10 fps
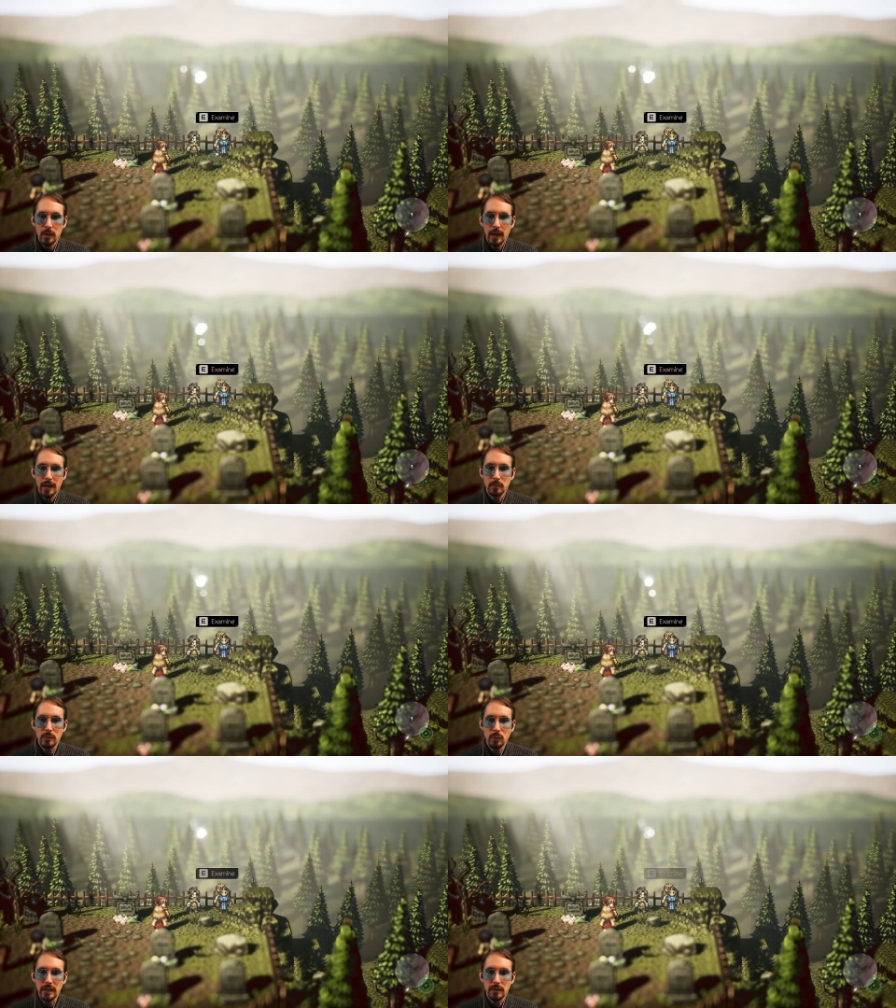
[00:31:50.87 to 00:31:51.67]
What
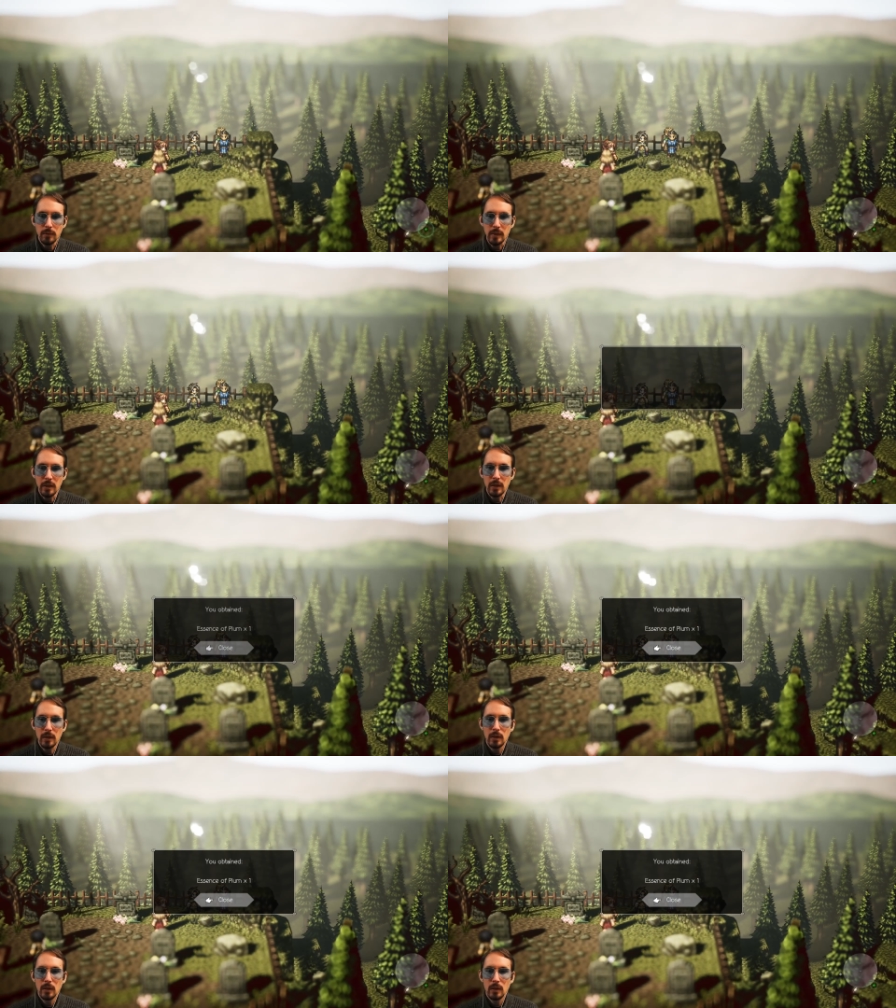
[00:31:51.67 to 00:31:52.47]
item do we get from here?
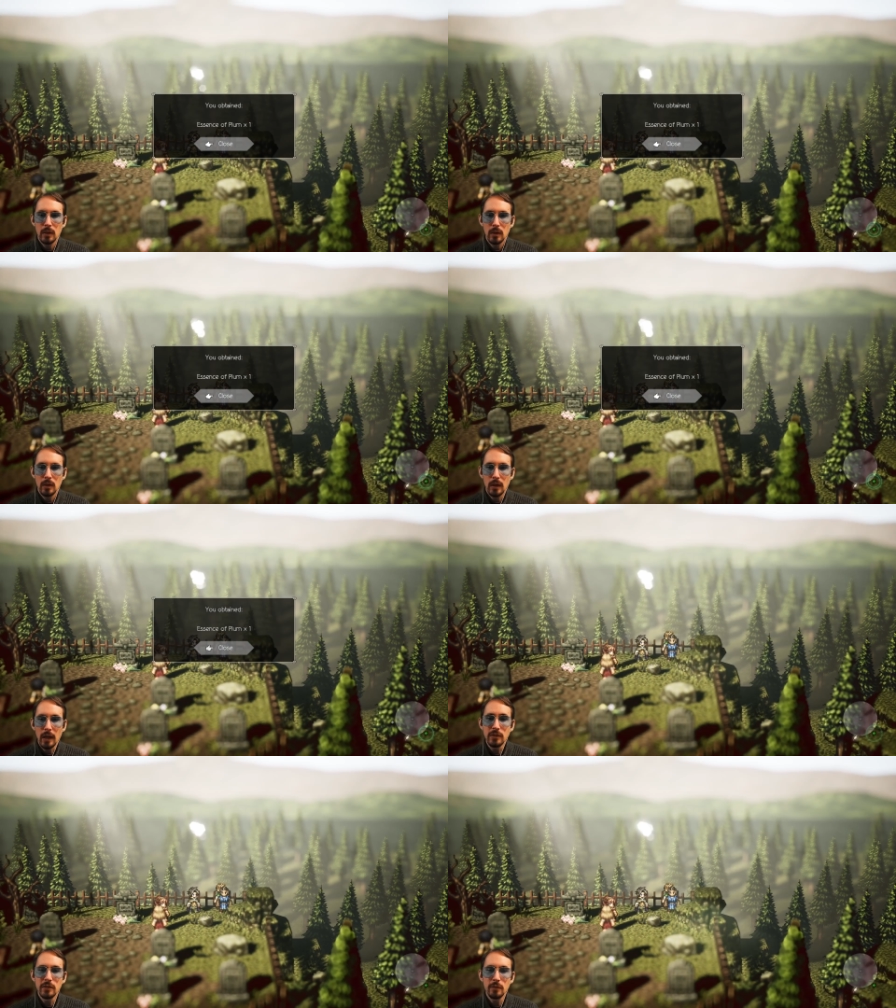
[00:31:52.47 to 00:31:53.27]

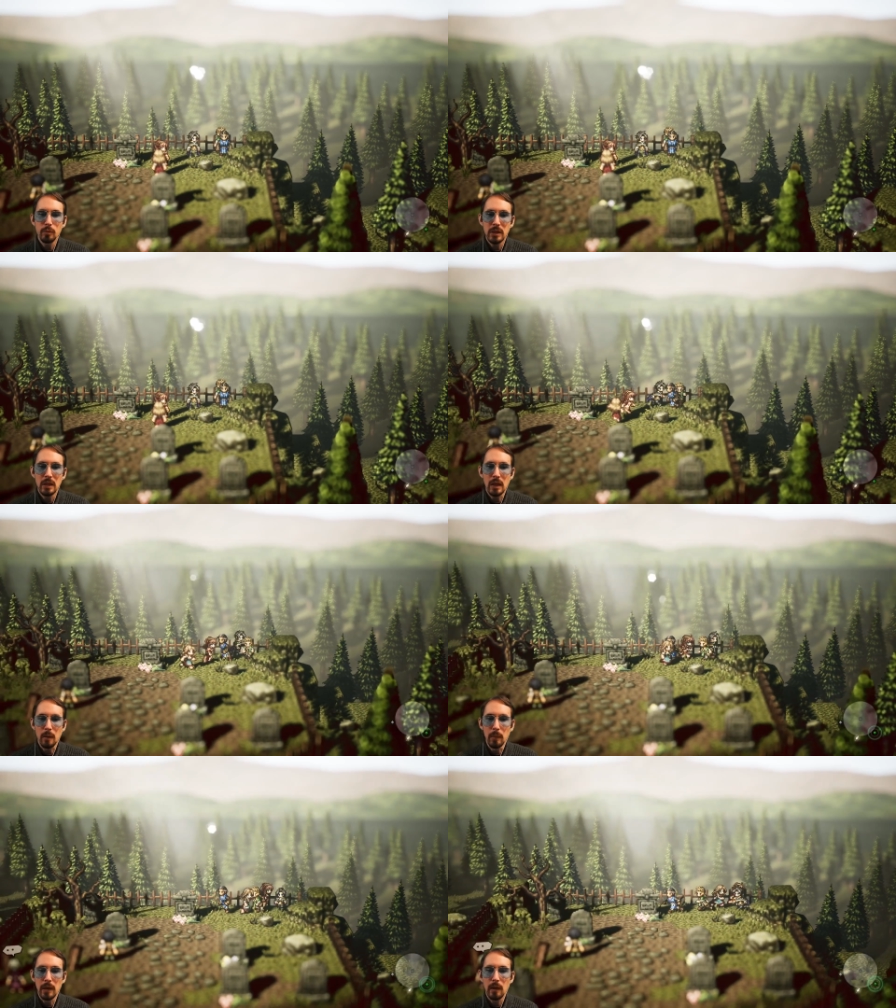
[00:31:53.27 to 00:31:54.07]
Essence of
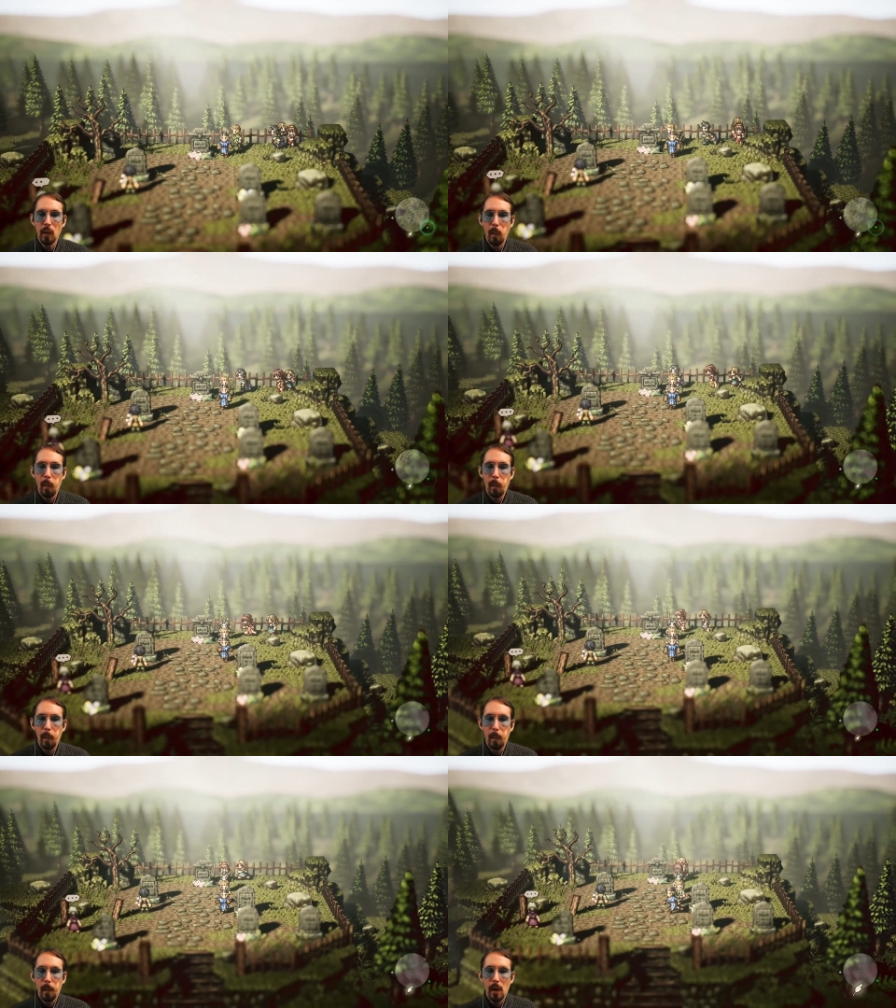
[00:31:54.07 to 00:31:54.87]
Plum.
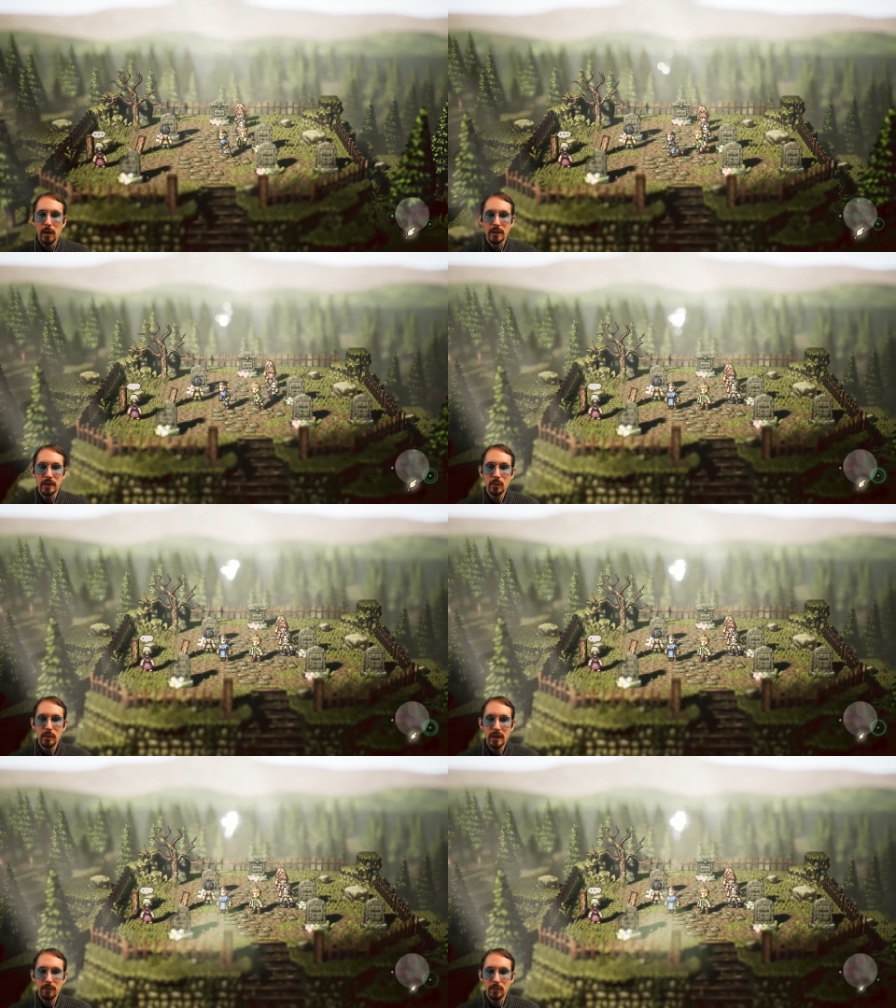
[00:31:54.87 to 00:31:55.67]
Okay, that's
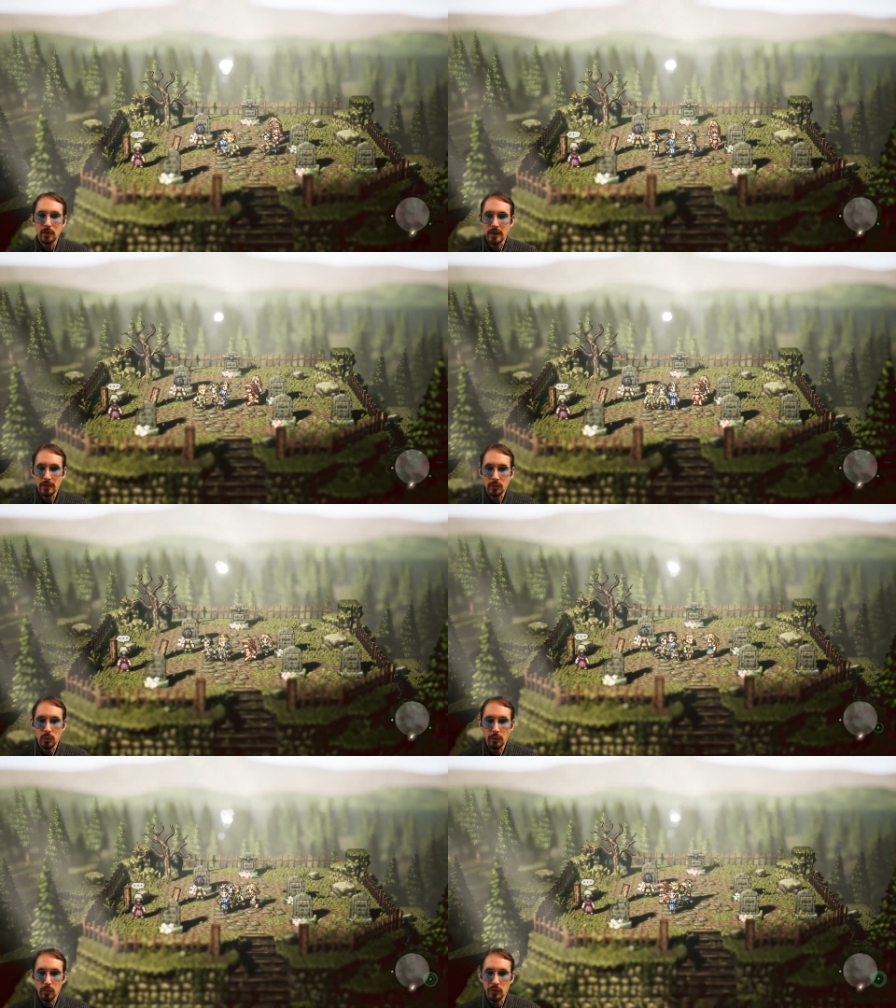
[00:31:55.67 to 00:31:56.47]
what we got for like the
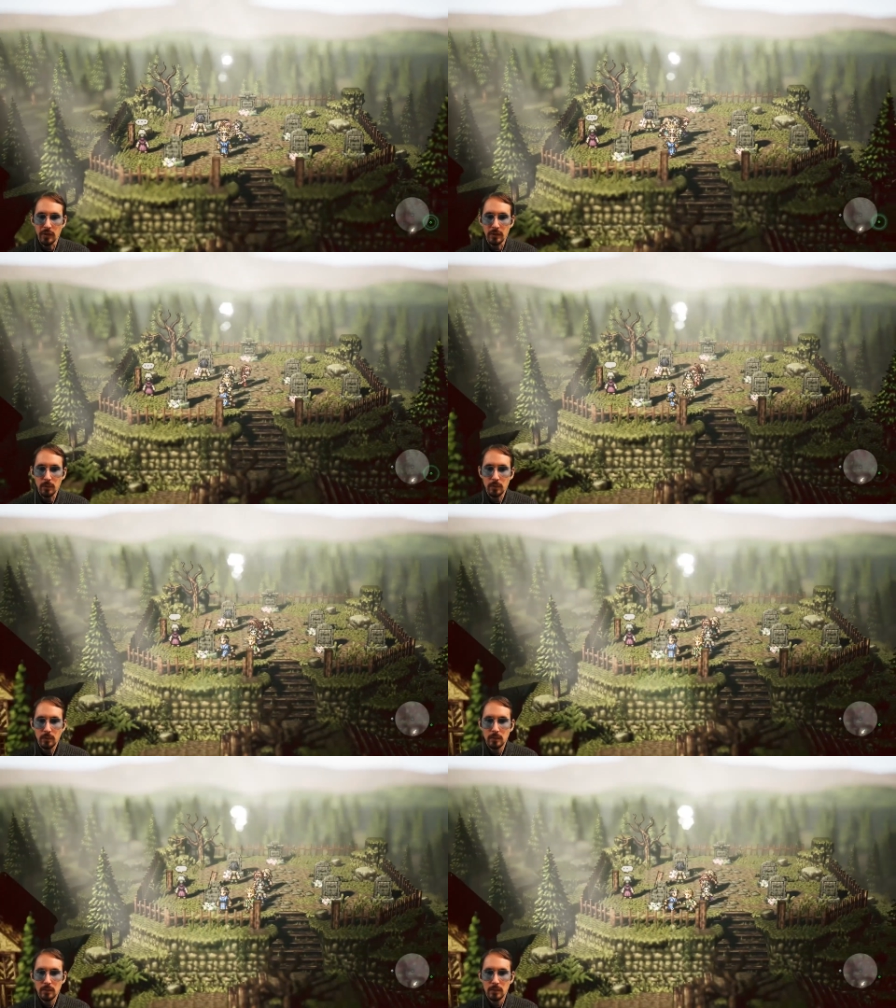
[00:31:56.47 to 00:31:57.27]
12%
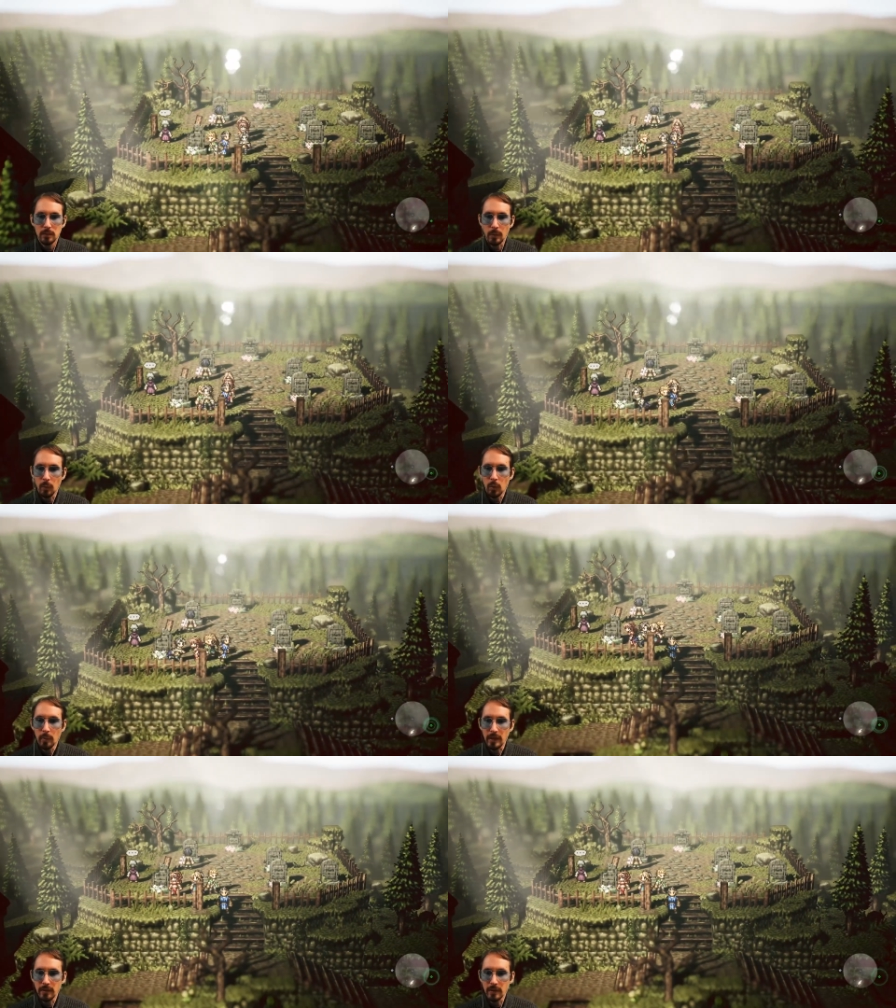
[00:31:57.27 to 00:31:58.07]
from the
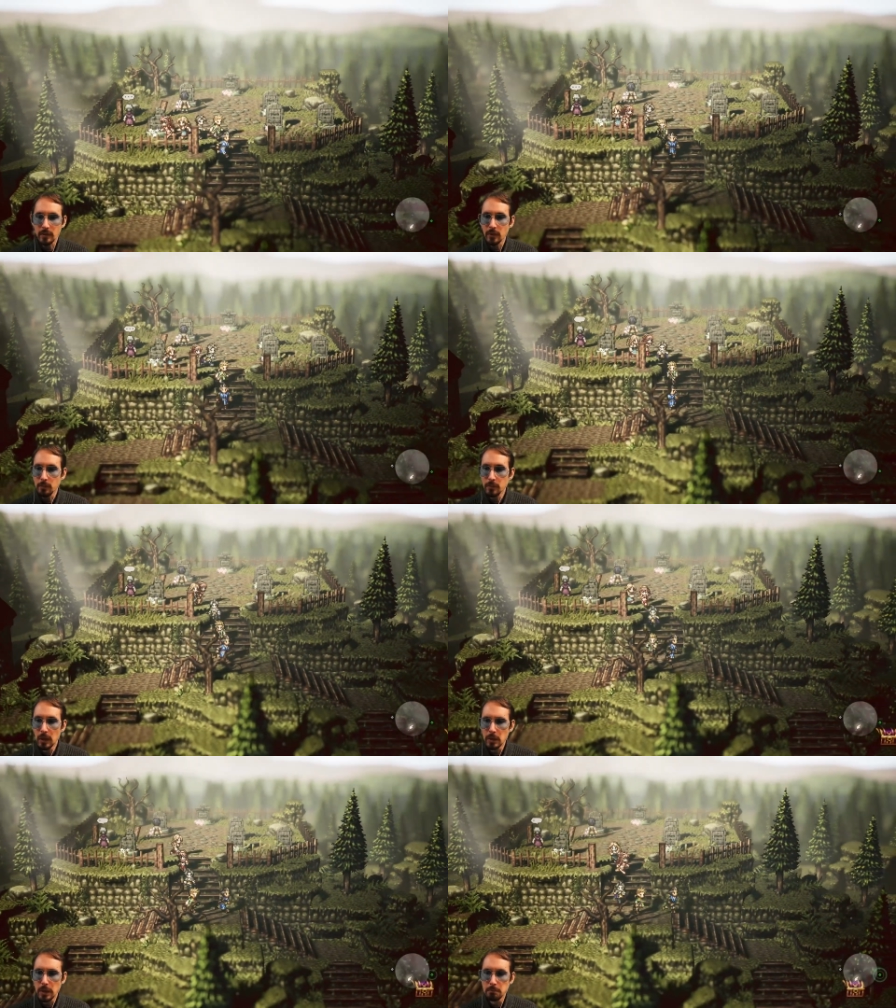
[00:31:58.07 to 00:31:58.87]
woman, I think. So,
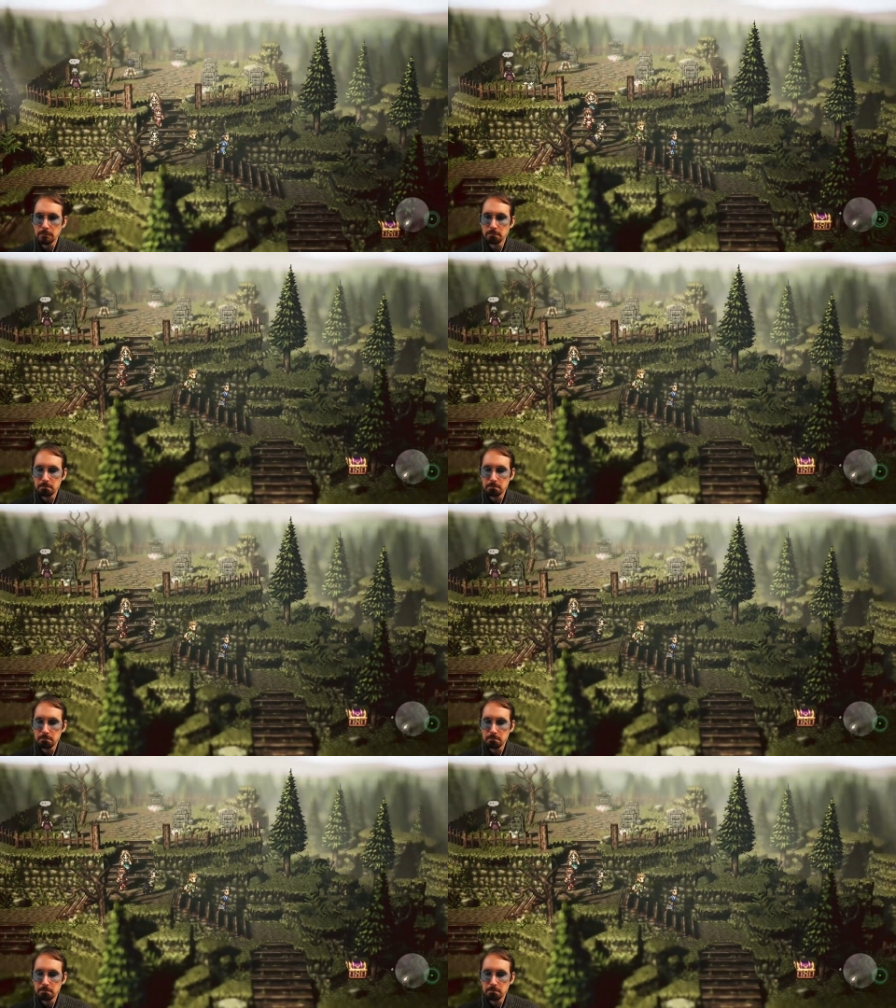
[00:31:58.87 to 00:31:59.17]
okay.